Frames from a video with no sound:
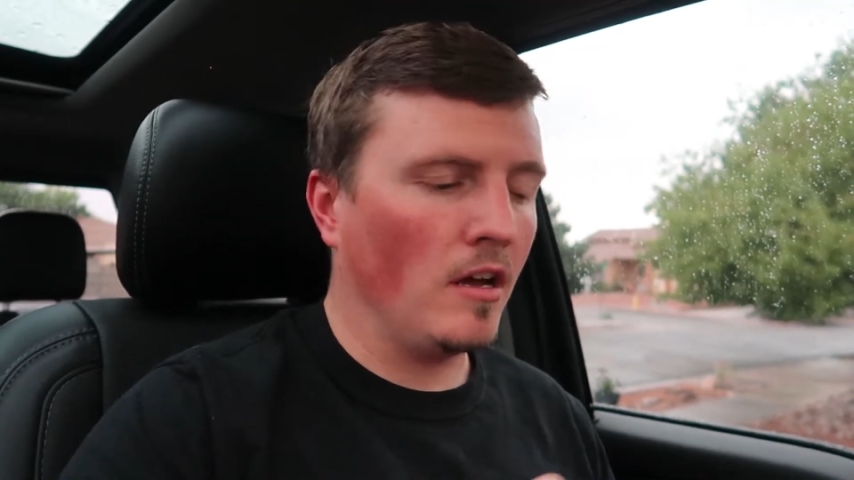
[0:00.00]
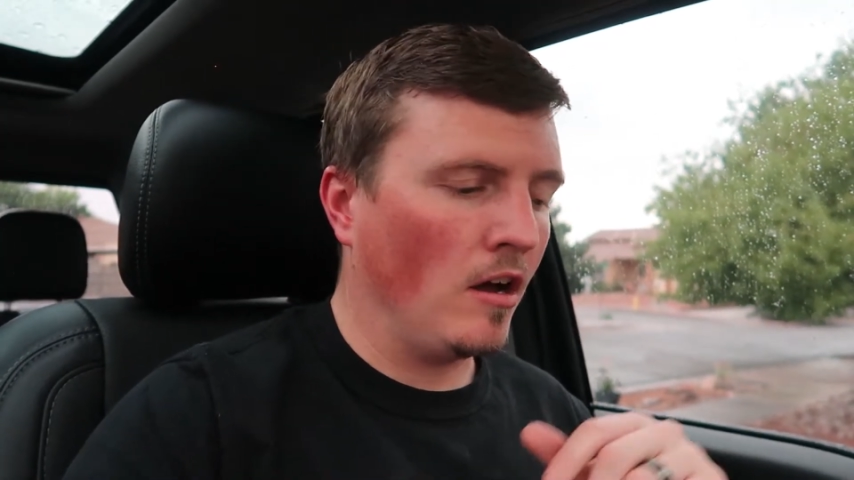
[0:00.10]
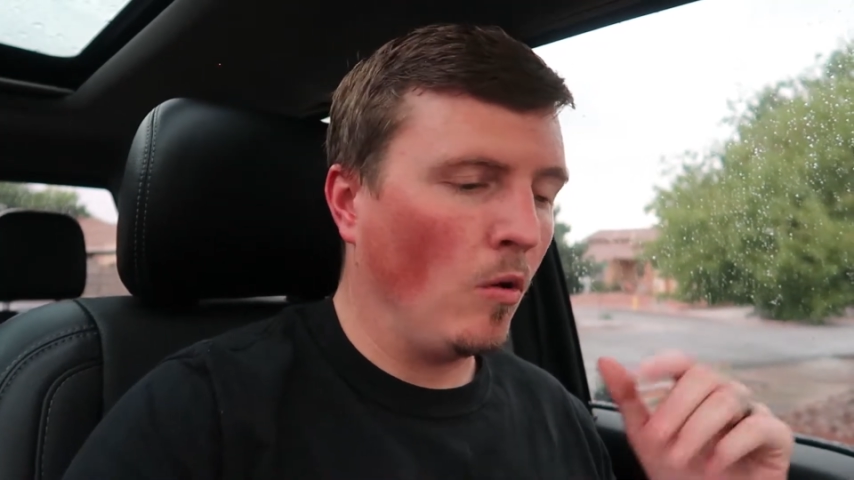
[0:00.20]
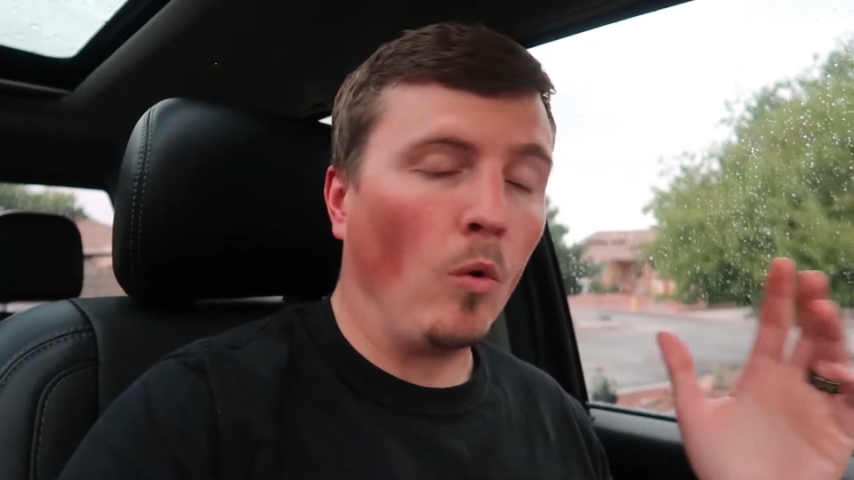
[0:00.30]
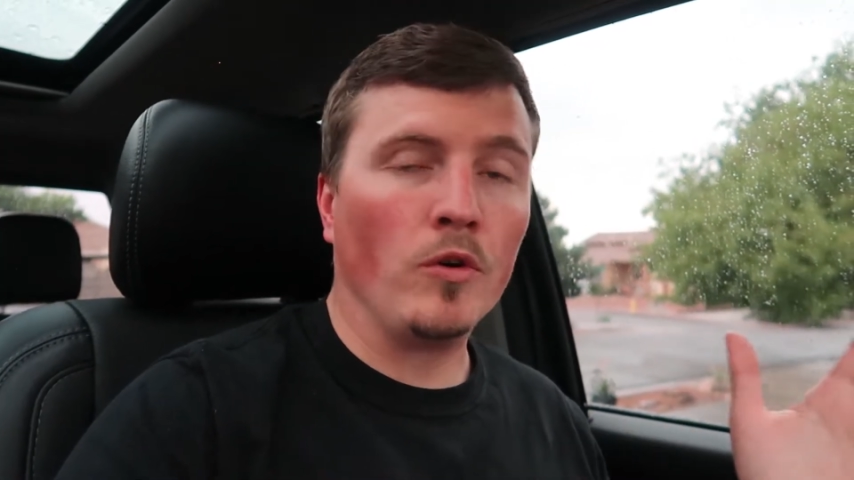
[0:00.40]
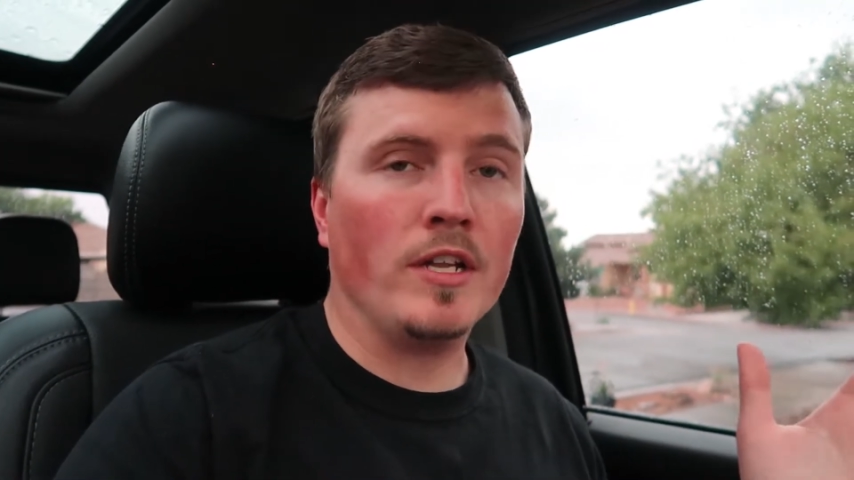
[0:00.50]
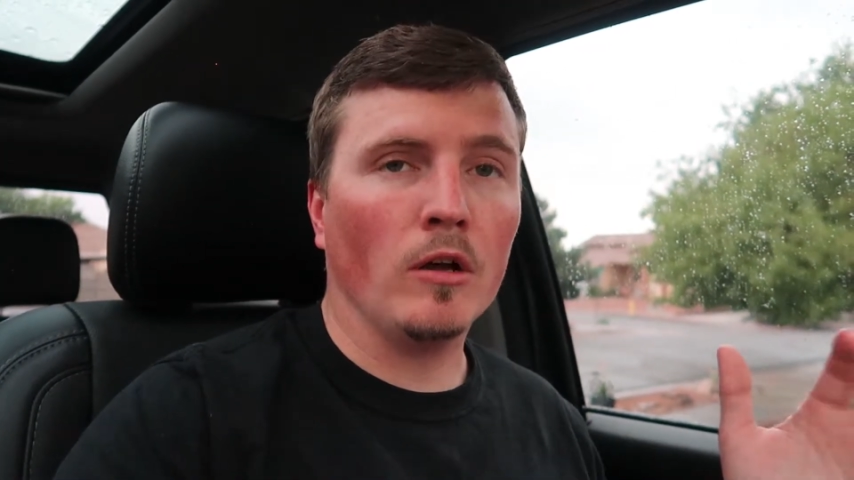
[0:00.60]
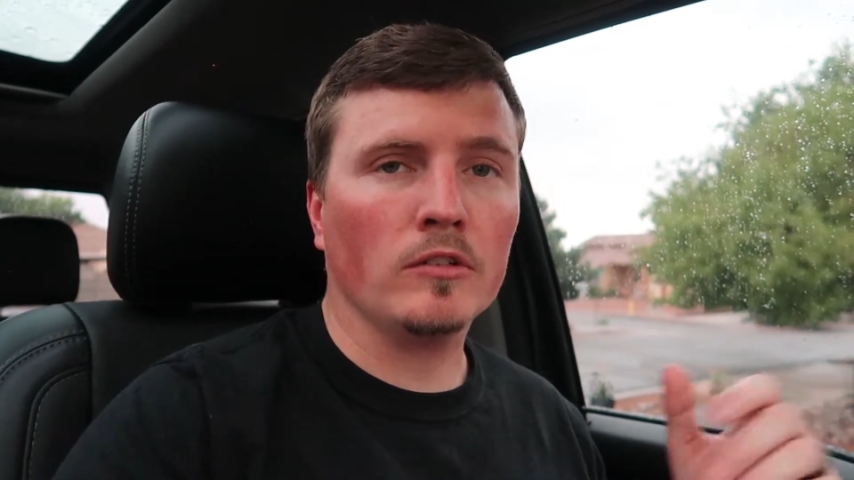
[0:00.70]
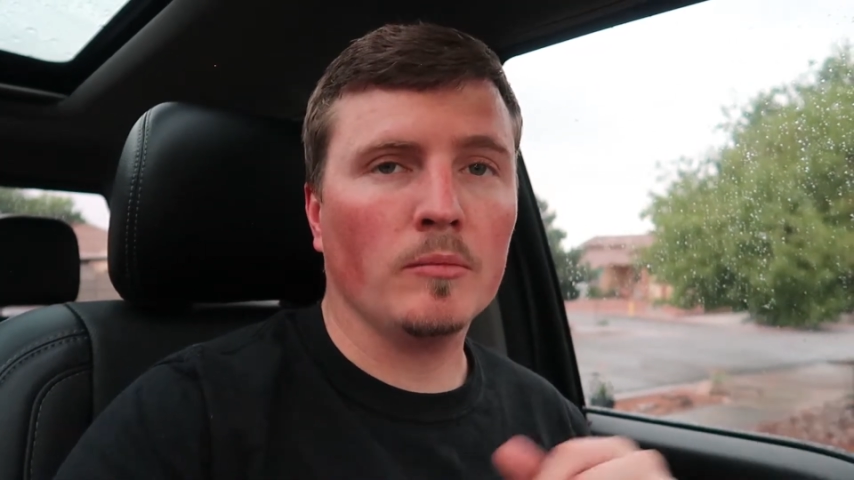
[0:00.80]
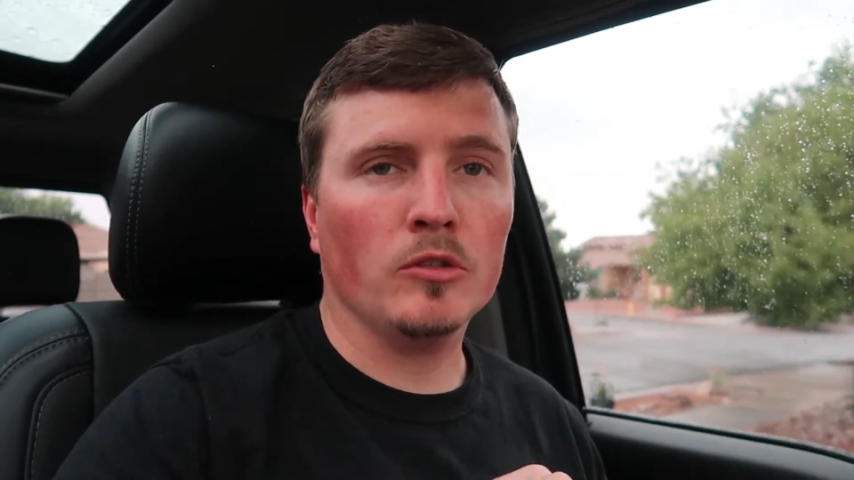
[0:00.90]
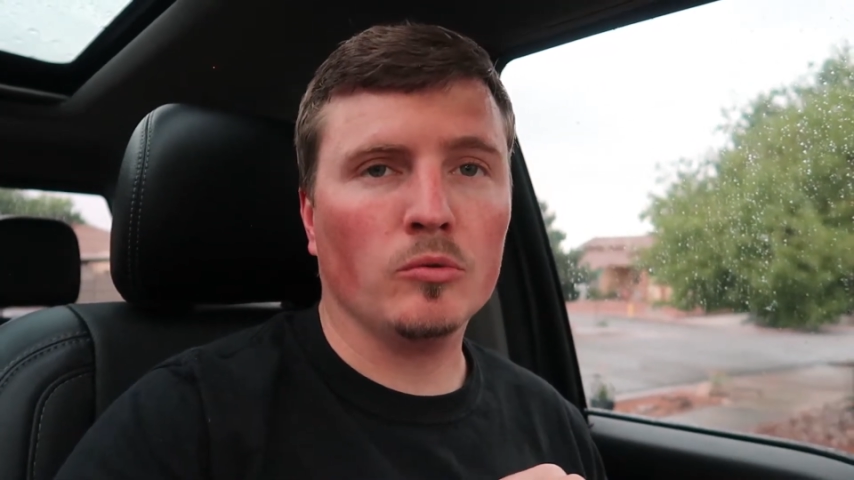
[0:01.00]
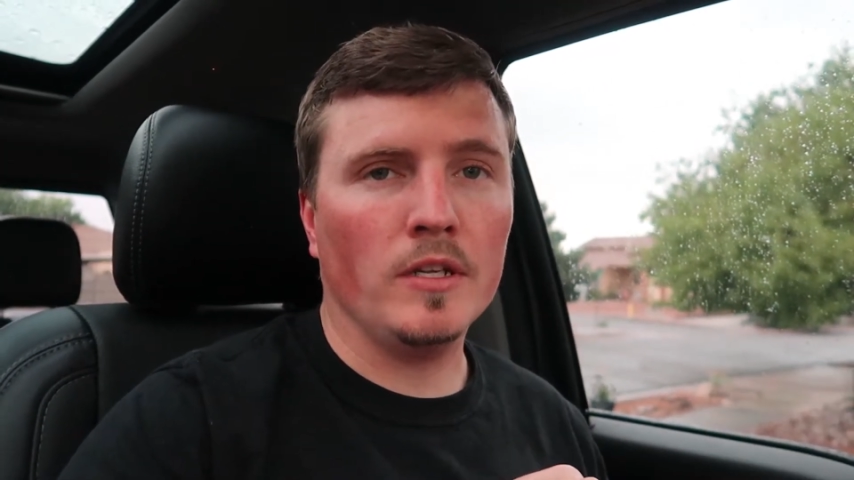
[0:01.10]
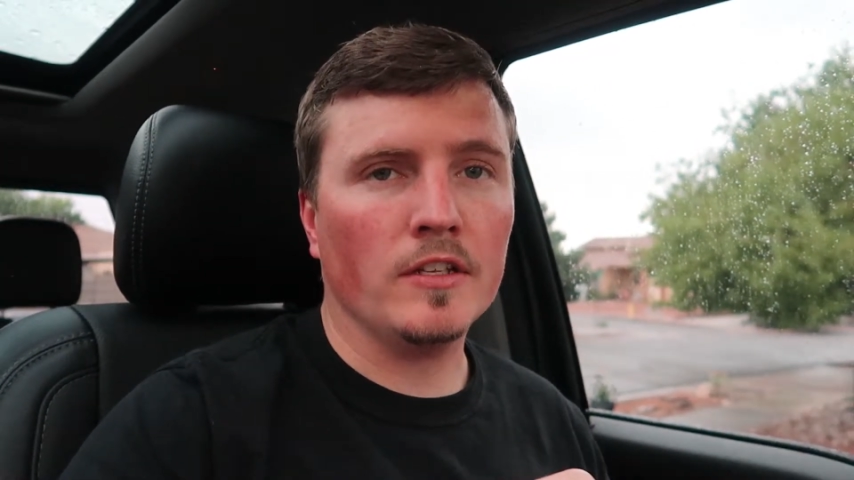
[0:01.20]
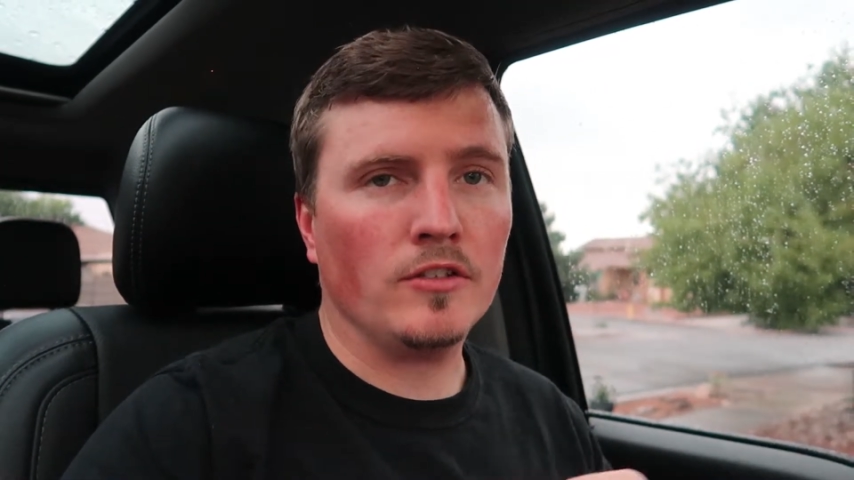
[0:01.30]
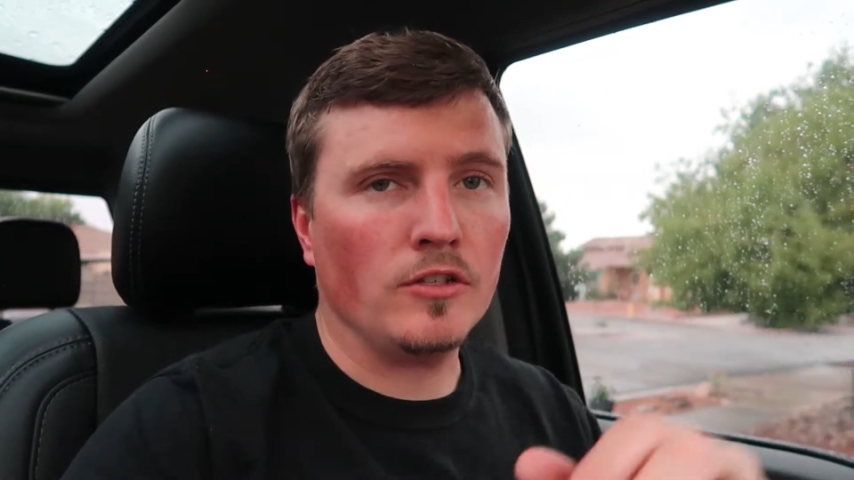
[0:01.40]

or delta between the